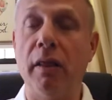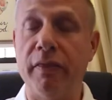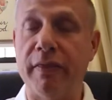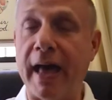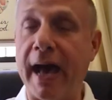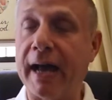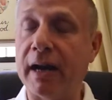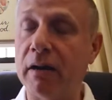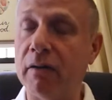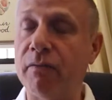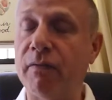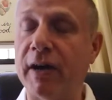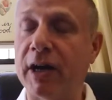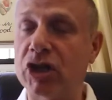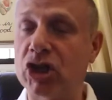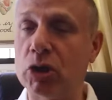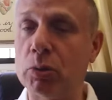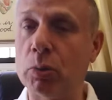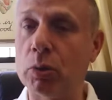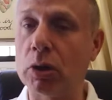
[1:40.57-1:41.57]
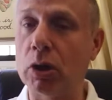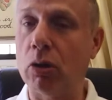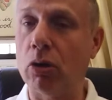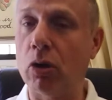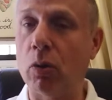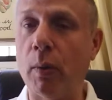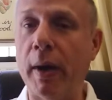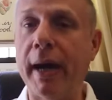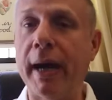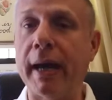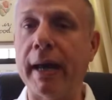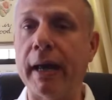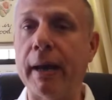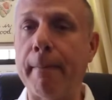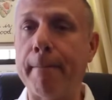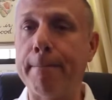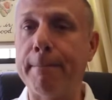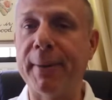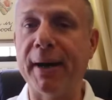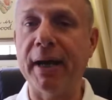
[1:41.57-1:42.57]
that infection will go away.
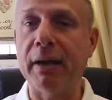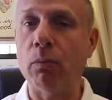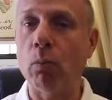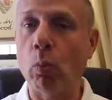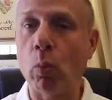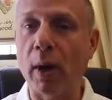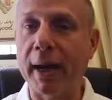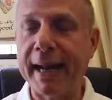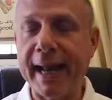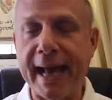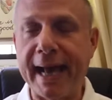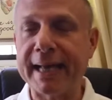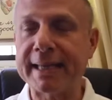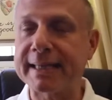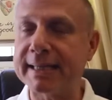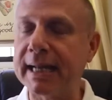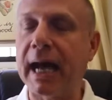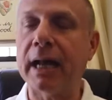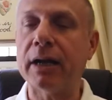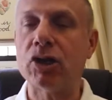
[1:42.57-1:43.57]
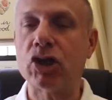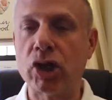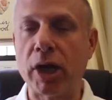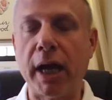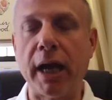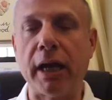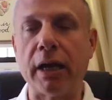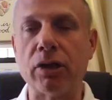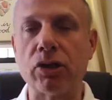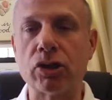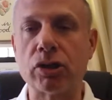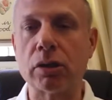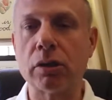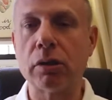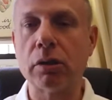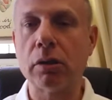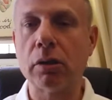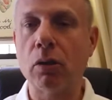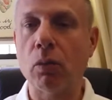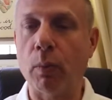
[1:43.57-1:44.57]
But what has not changed?
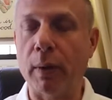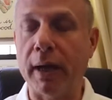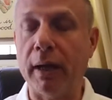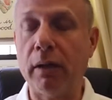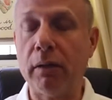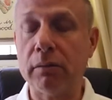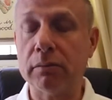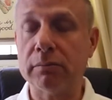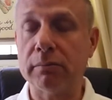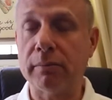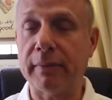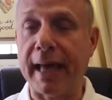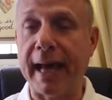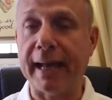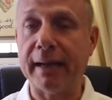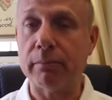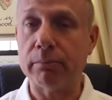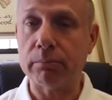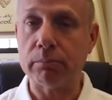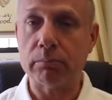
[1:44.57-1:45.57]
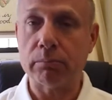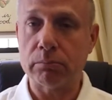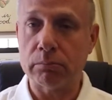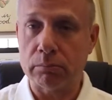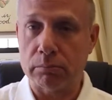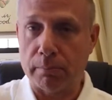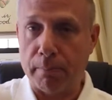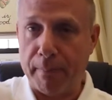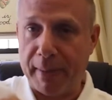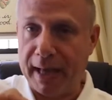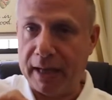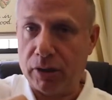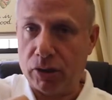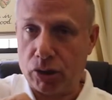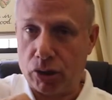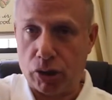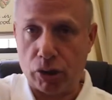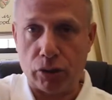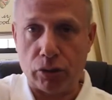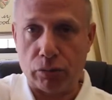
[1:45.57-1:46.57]
Well, that
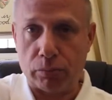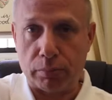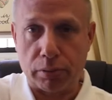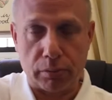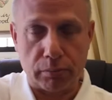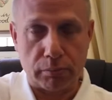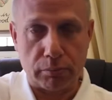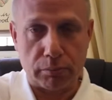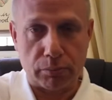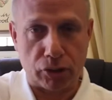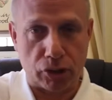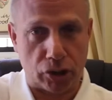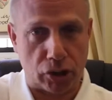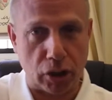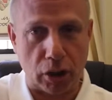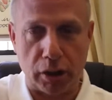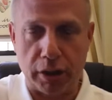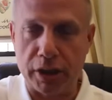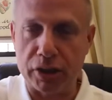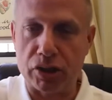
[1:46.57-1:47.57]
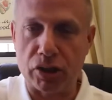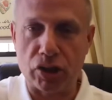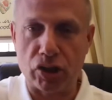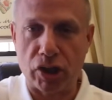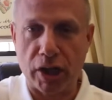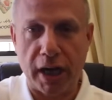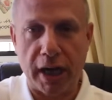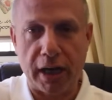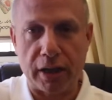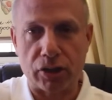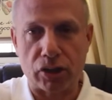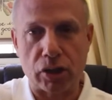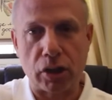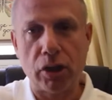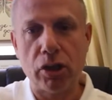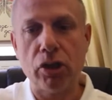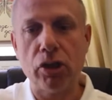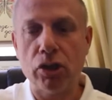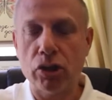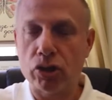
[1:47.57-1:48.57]
bent tube still isn't changed.
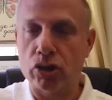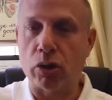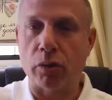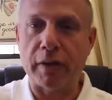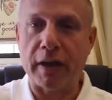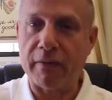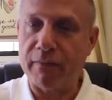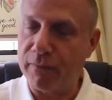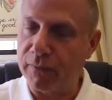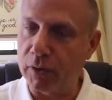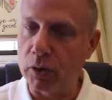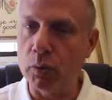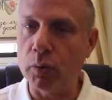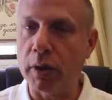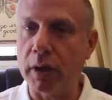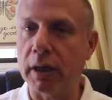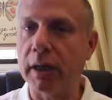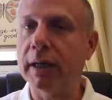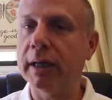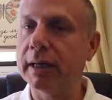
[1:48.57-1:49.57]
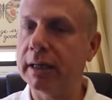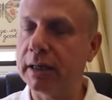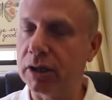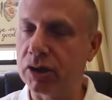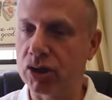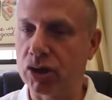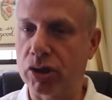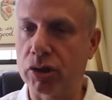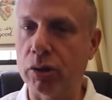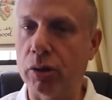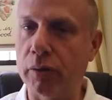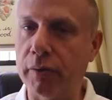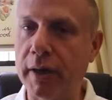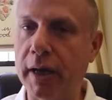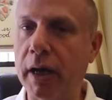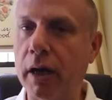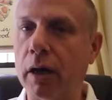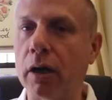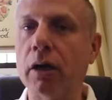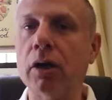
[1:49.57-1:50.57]
So that fluid is still
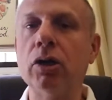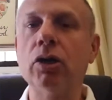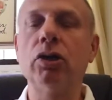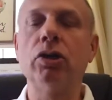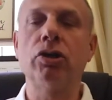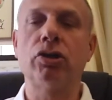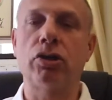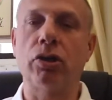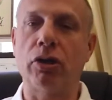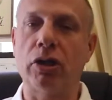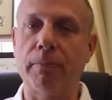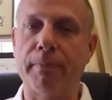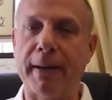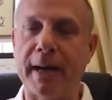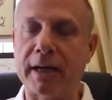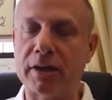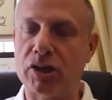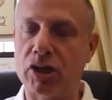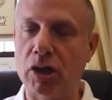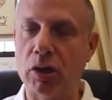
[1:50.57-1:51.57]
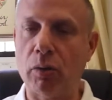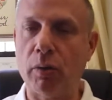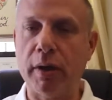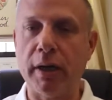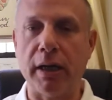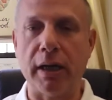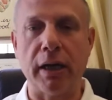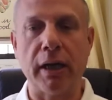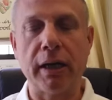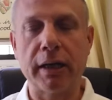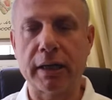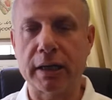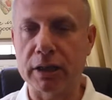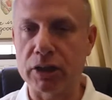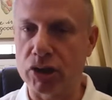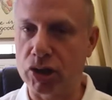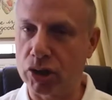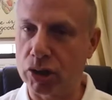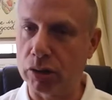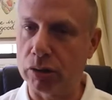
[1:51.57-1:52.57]
there. So the bacteria can
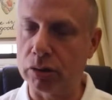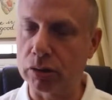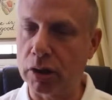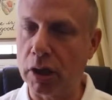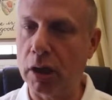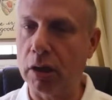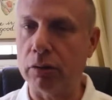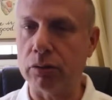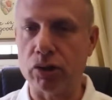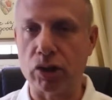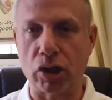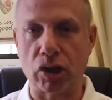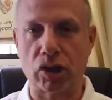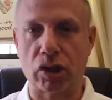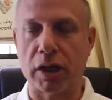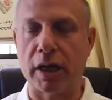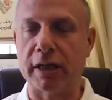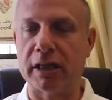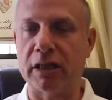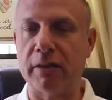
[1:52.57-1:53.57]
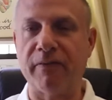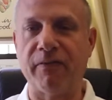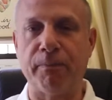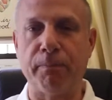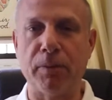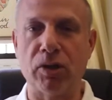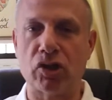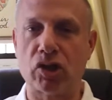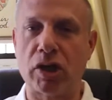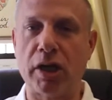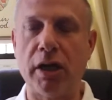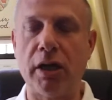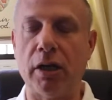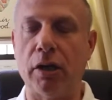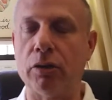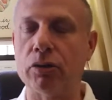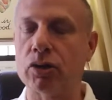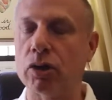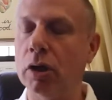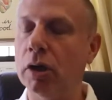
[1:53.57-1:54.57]
still go, just like the
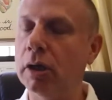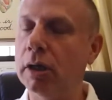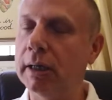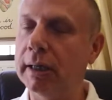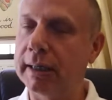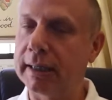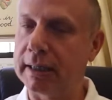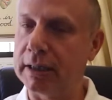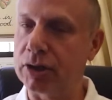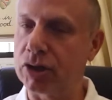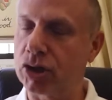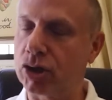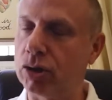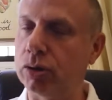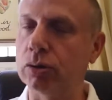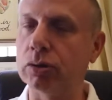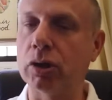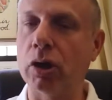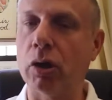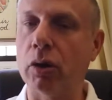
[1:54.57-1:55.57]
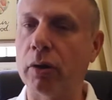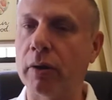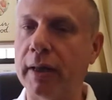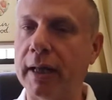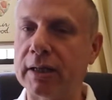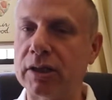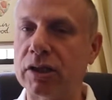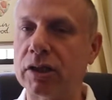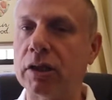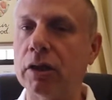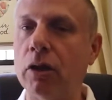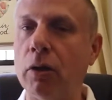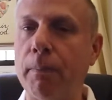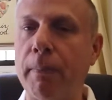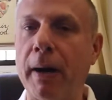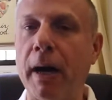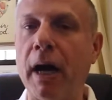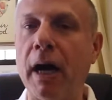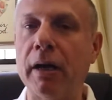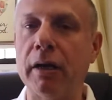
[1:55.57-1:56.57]
mosquitoes can still go to that still
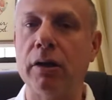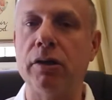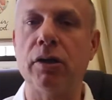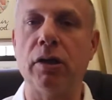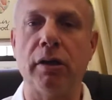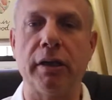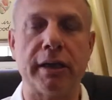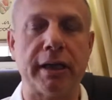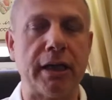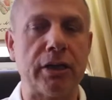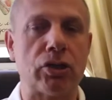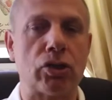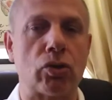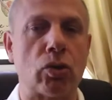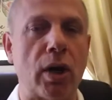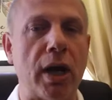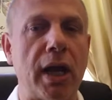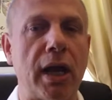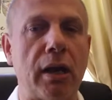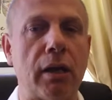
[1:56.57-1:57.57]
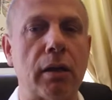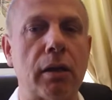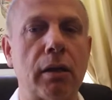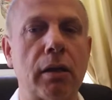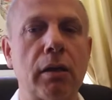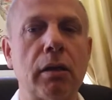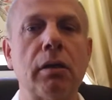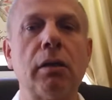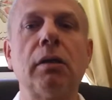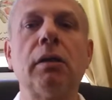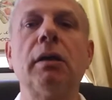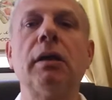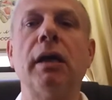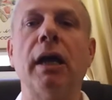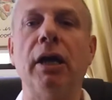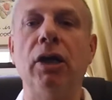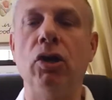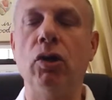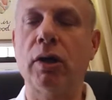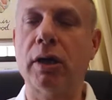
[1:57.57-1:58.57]
pond until it gets drained.
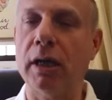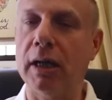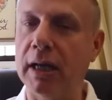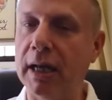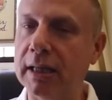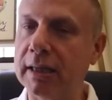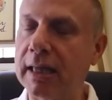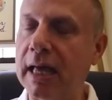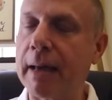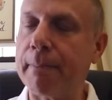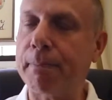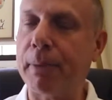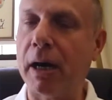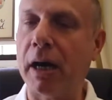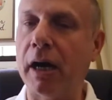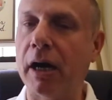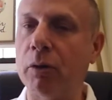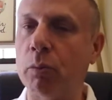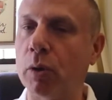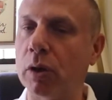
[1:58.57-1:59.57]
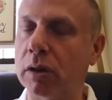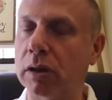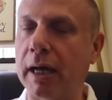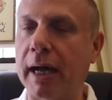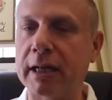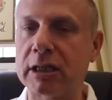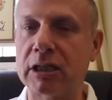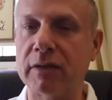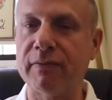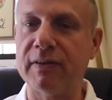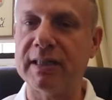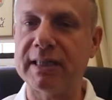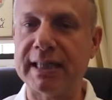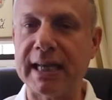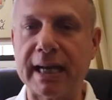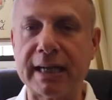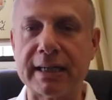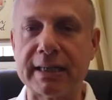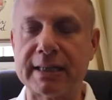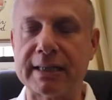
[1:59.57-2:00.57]
And you can hit that pond with lots of
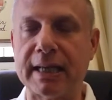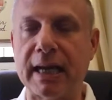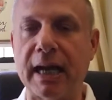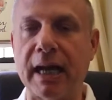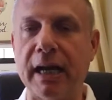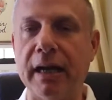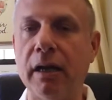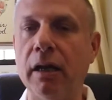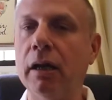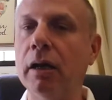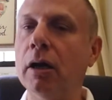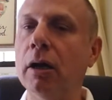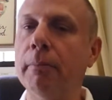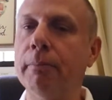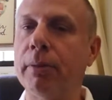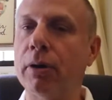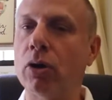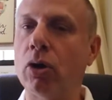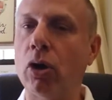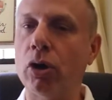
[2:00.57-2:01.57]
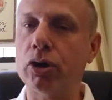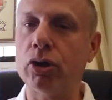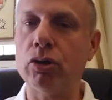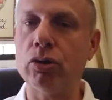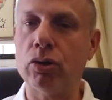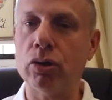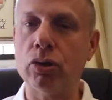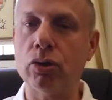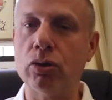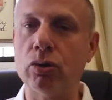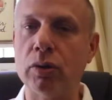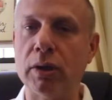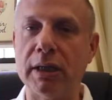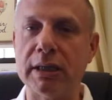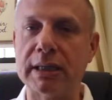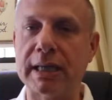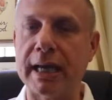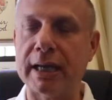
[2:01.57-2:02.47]
insecticide, but all you do is